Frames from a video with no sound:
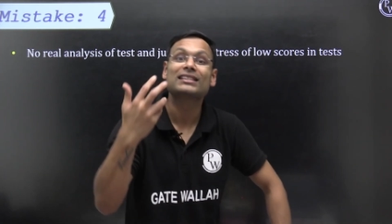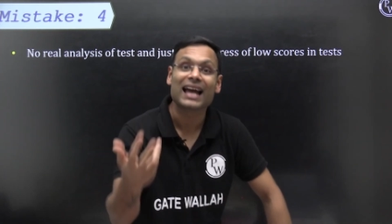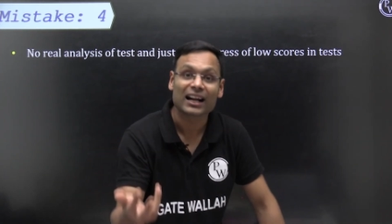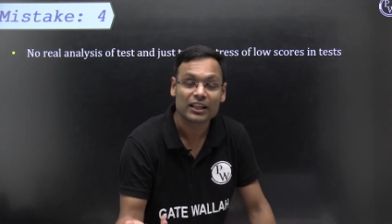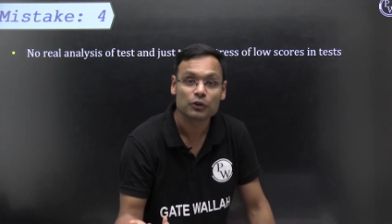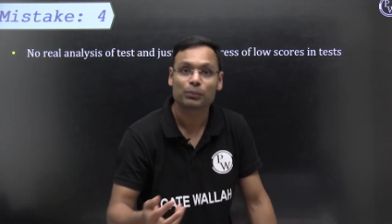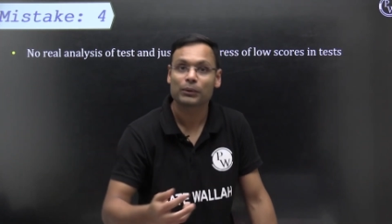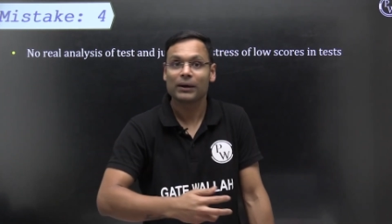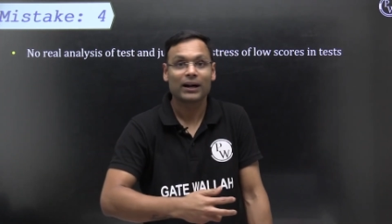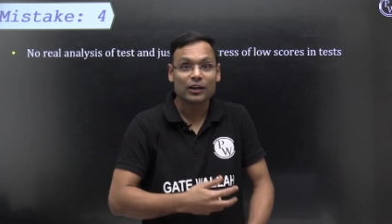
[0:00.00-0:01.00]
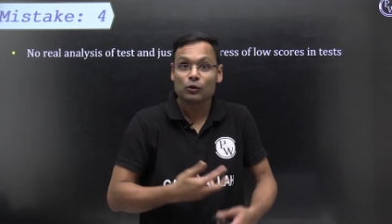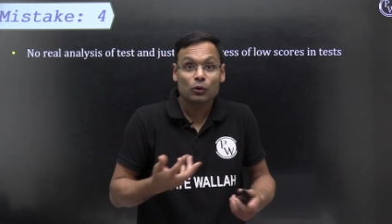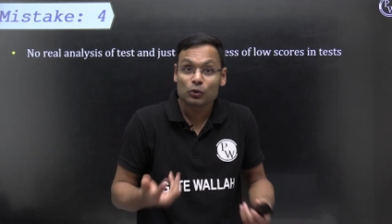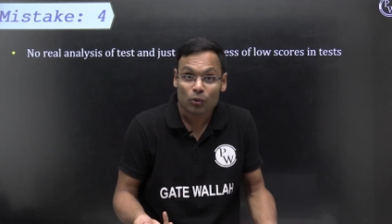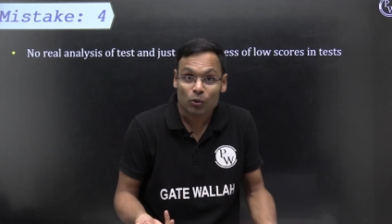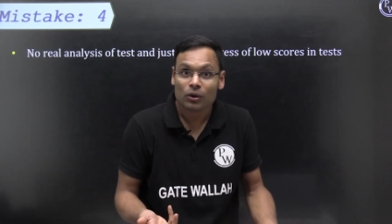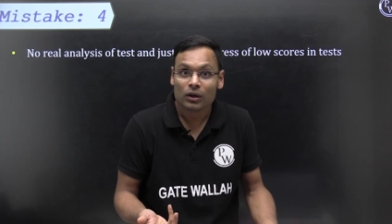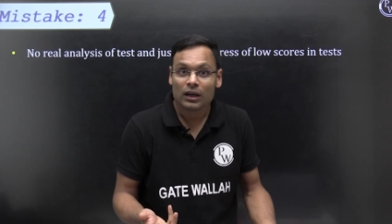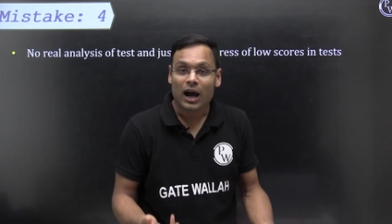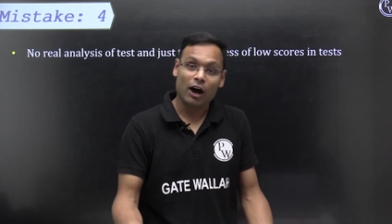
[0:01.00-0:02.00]
exactly you prepared i don't know
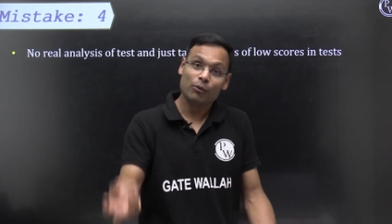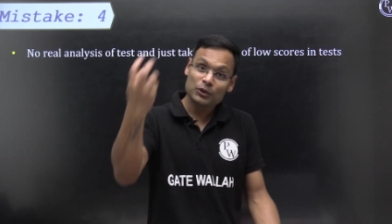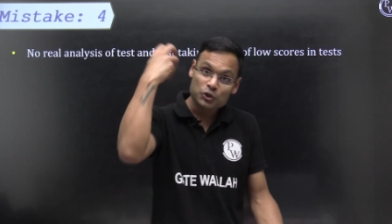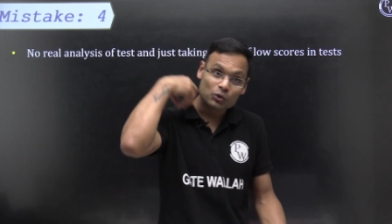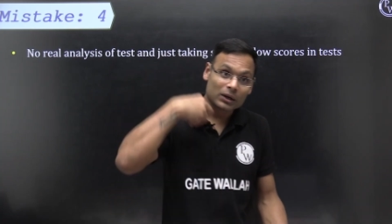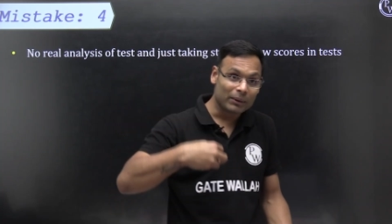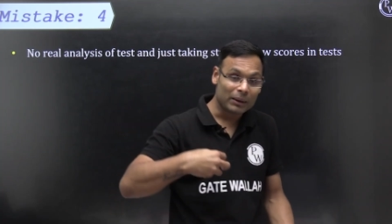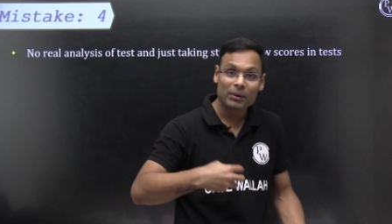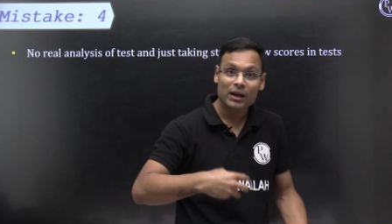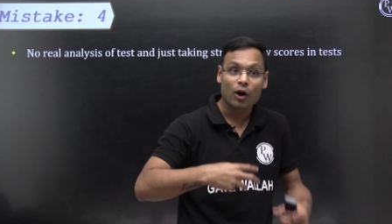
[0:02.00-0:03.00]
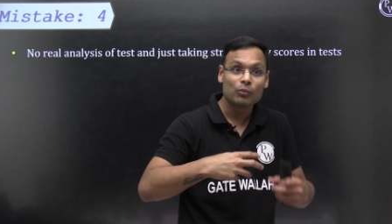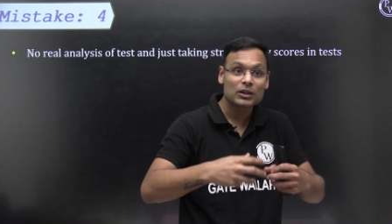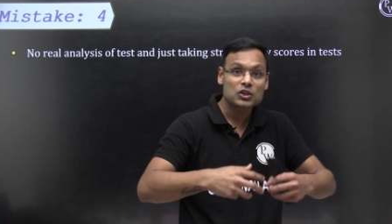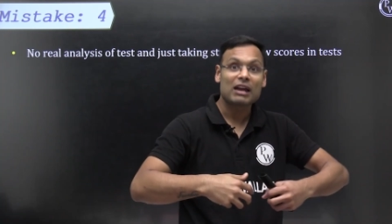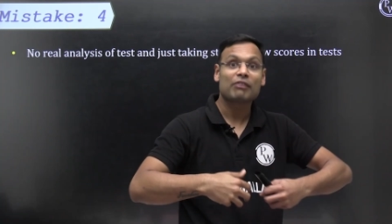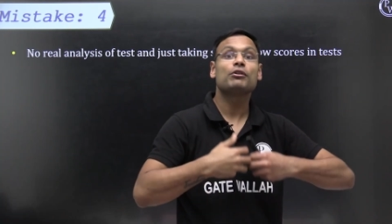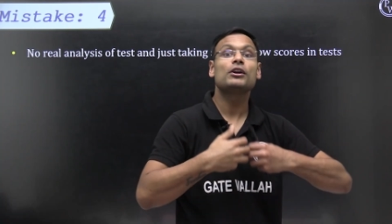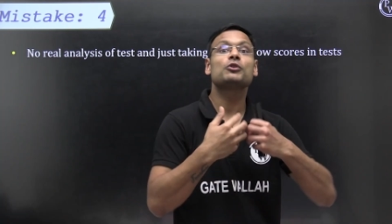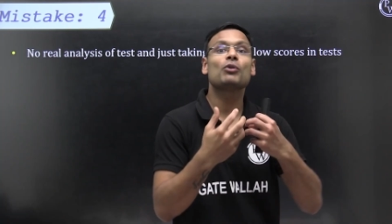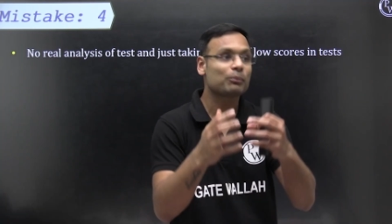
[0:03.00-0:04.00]
how much you remember how much
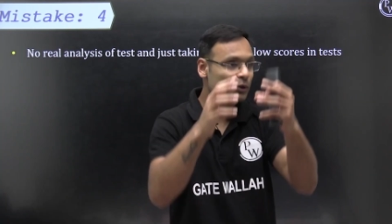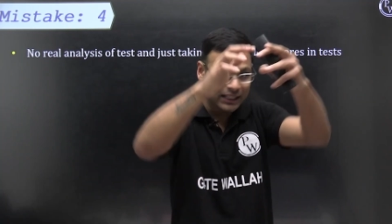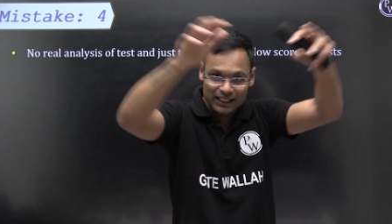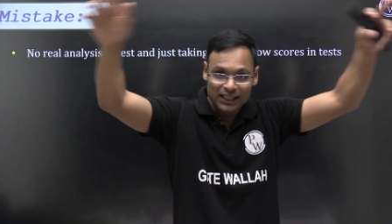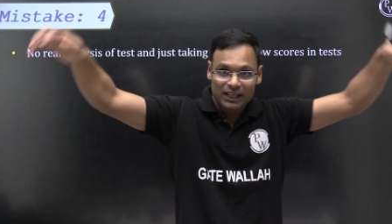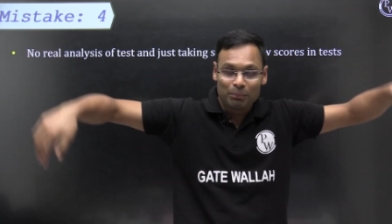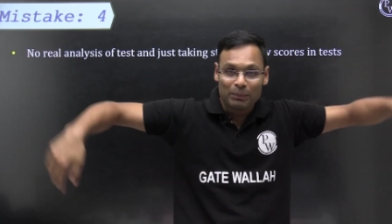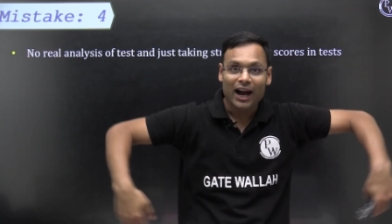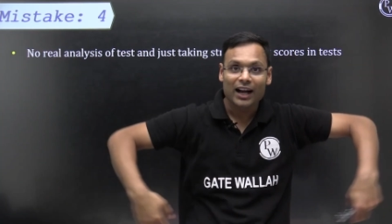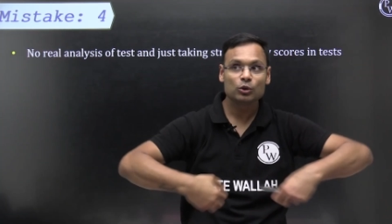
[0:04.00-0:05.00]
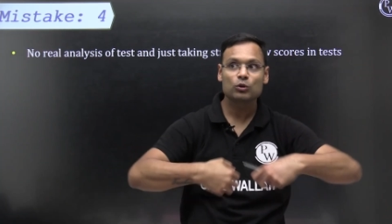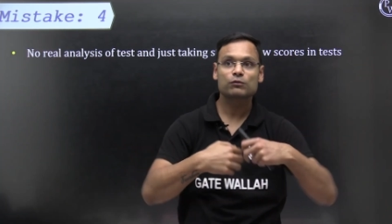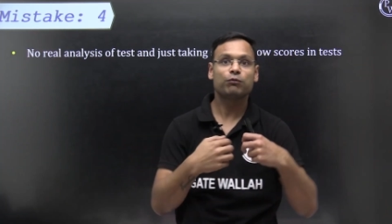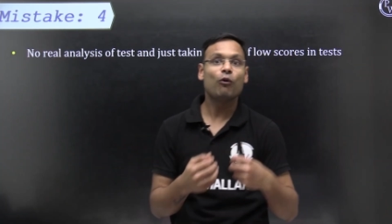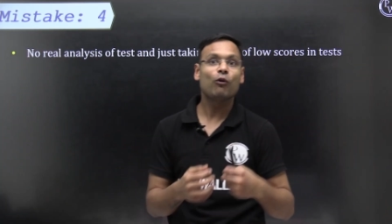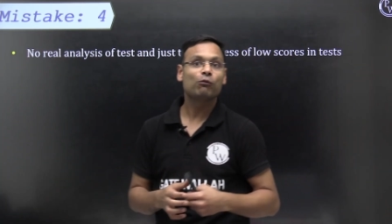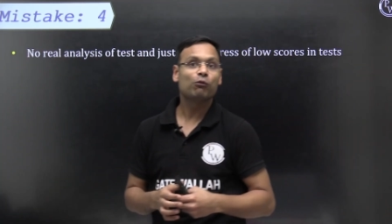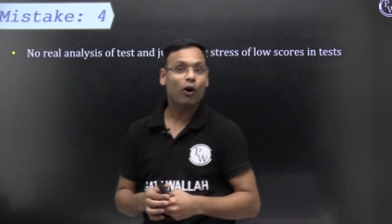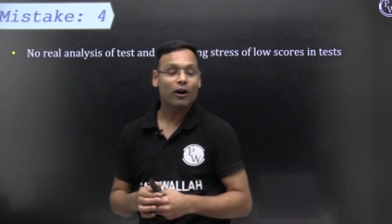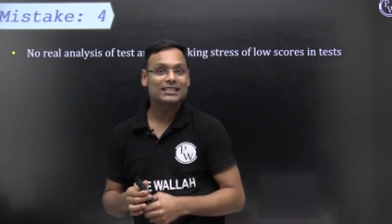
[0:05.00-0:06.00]
effort you are putting behind those four
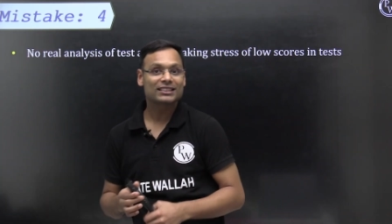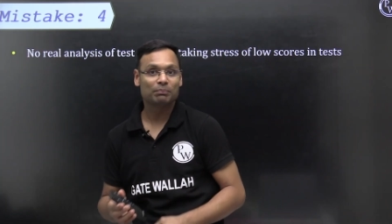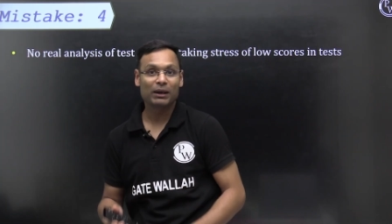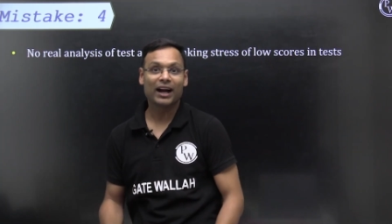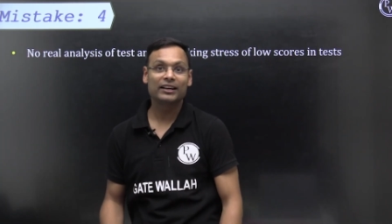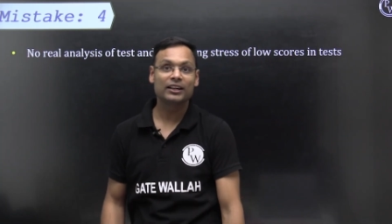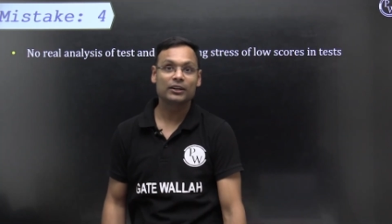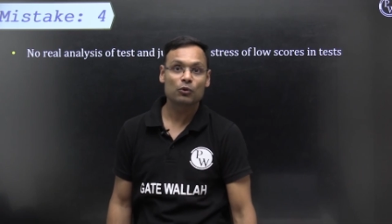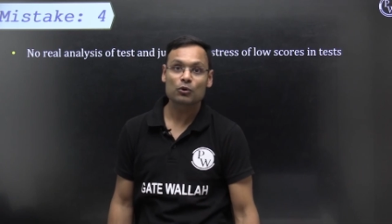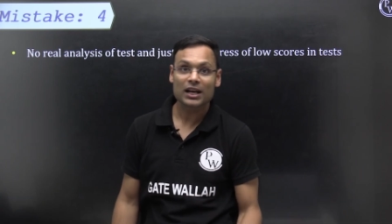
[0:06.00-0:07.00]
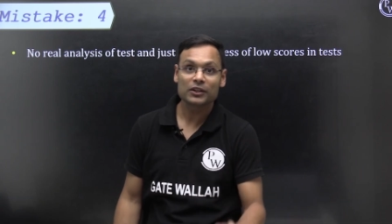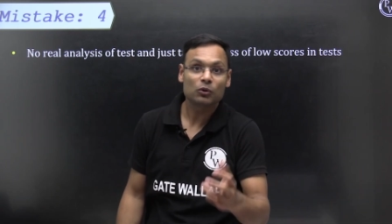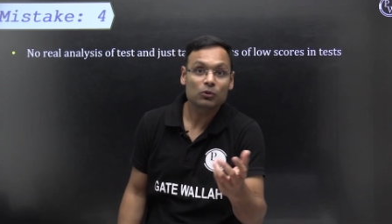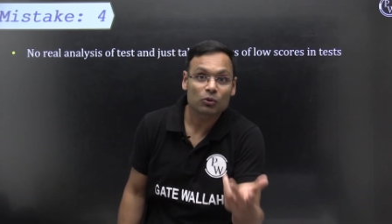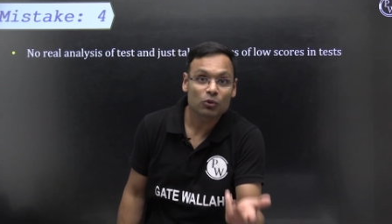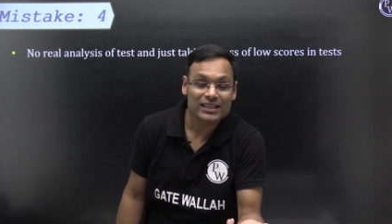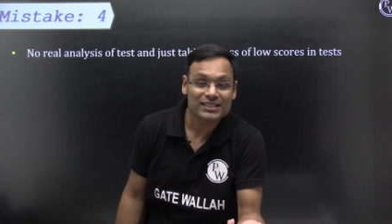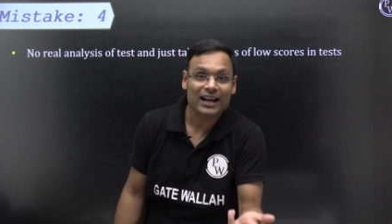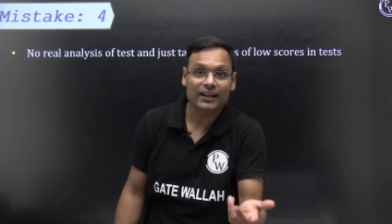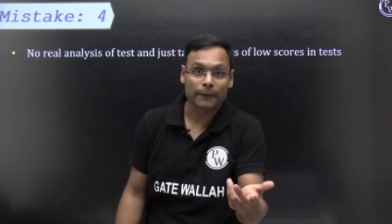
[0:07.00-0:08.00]
walls behind the doors i don't know
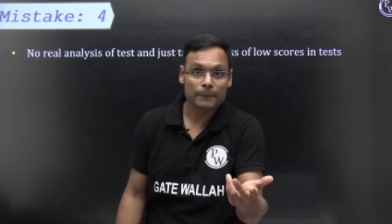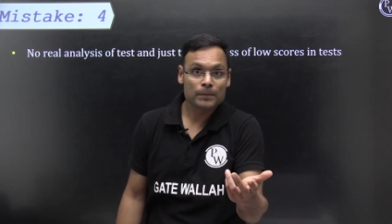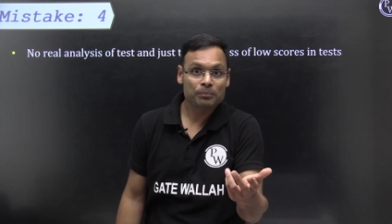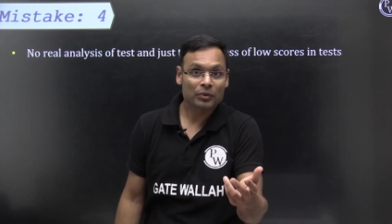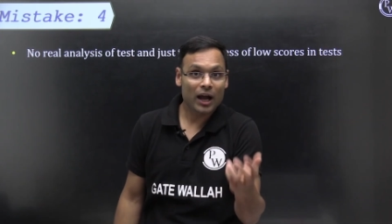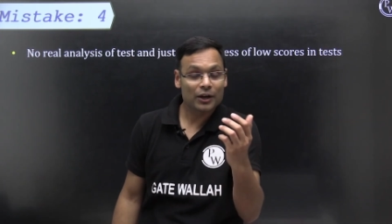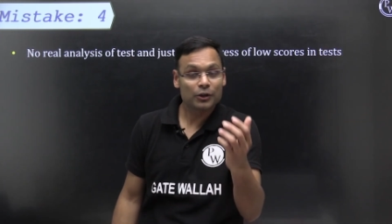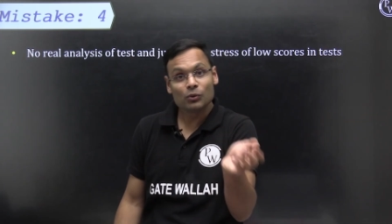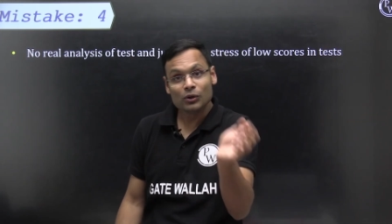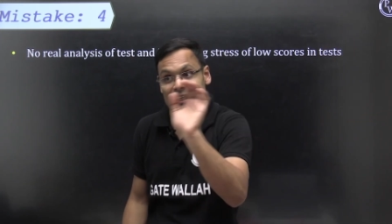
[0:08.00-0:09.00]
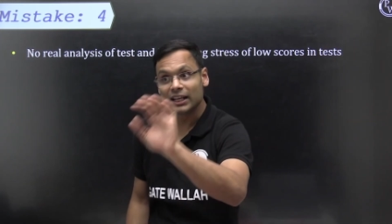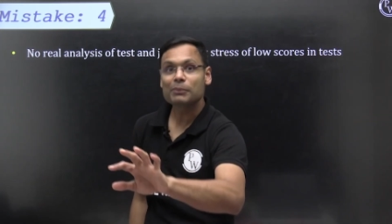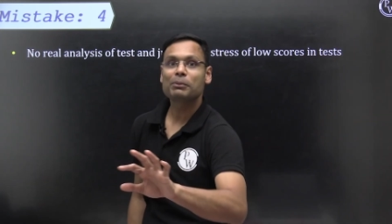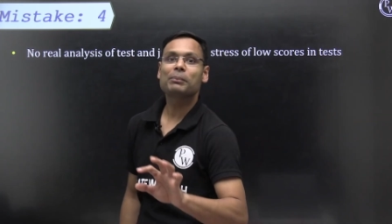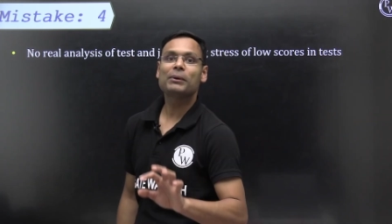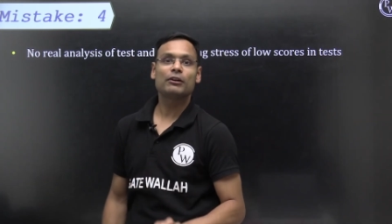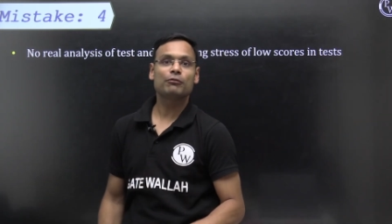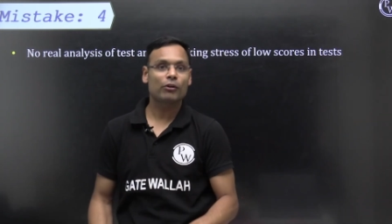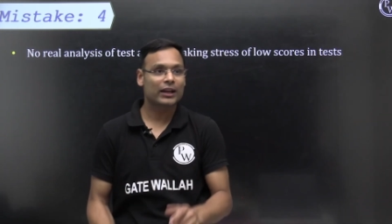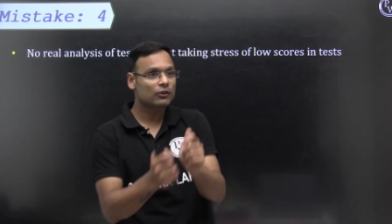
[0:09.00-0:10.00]
exactly are you really preparing
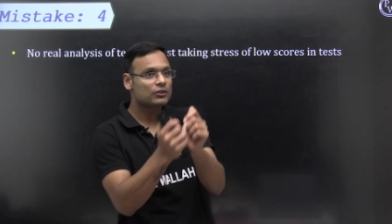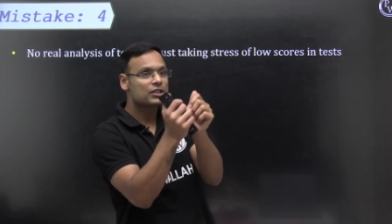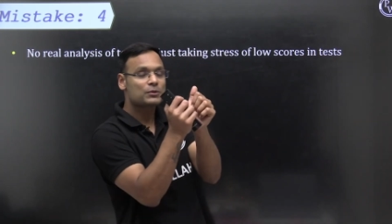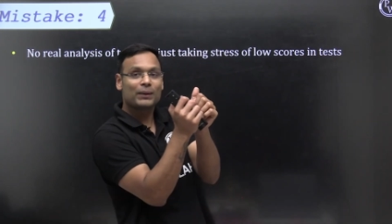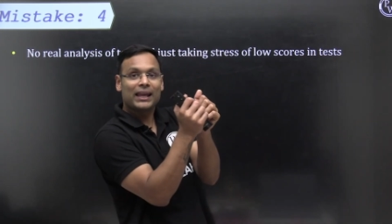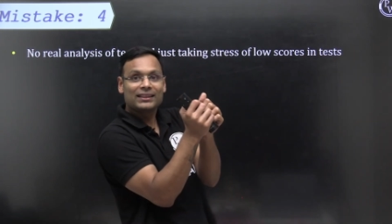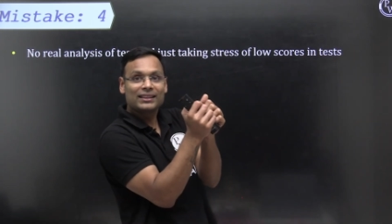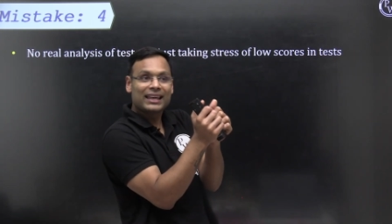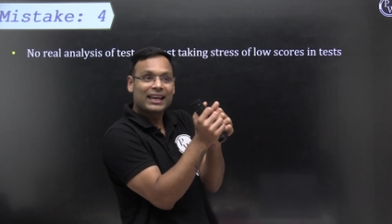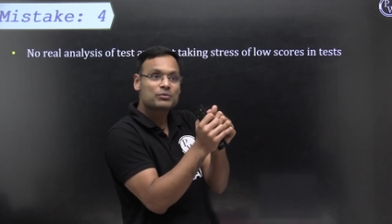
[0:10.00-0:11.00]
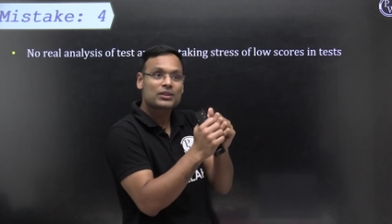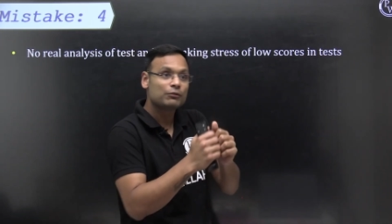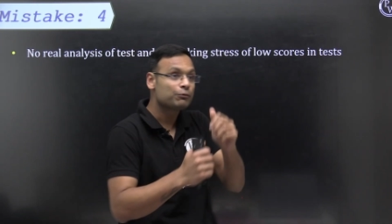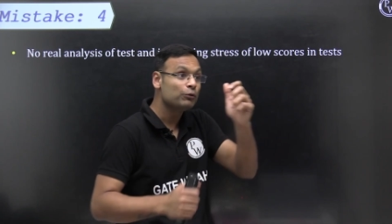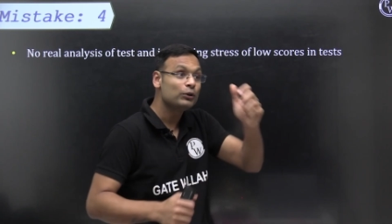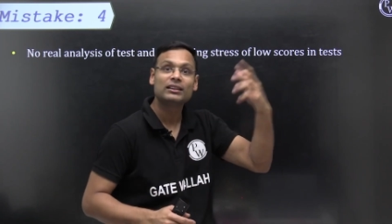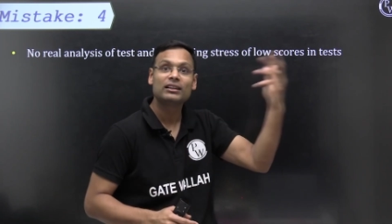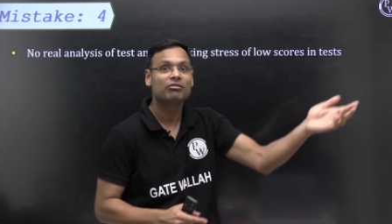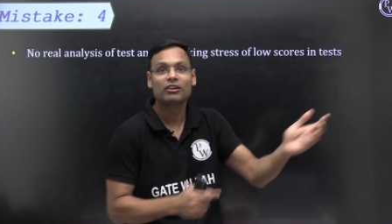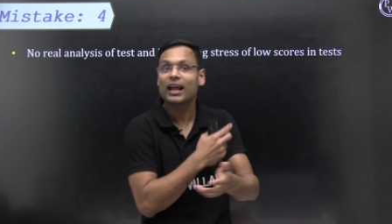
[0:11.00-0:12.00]
for gate or just playing the games and fooling
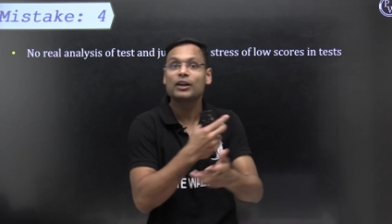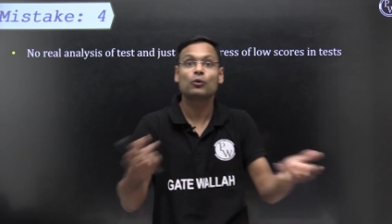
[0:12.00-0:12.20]
the world i